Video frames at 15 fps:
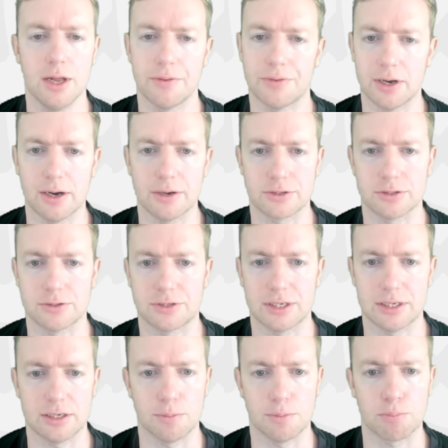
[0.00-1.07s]
The
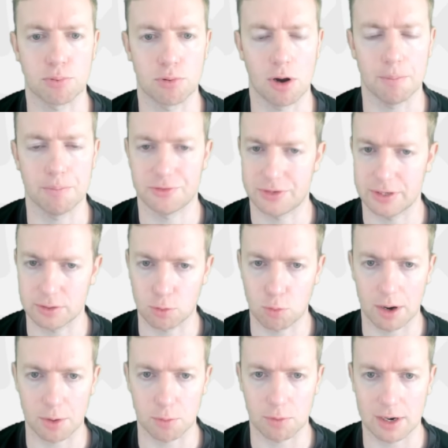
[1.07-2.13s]
Argentinian props did
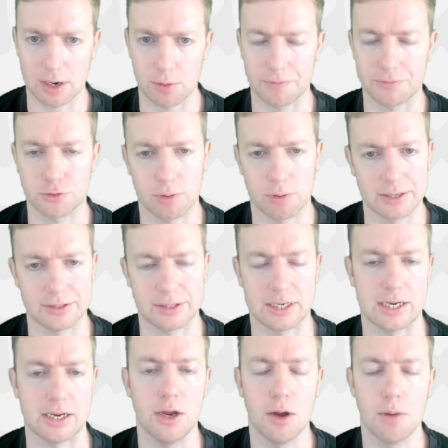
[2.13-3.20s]
quite well with
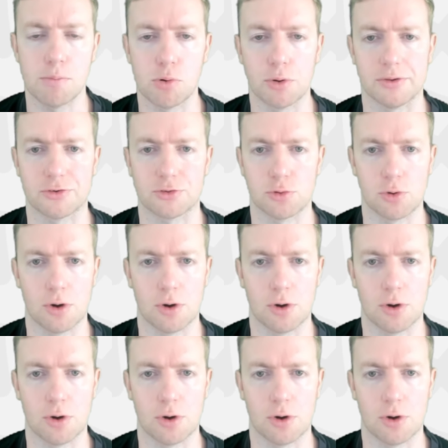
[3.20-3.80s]
20 points or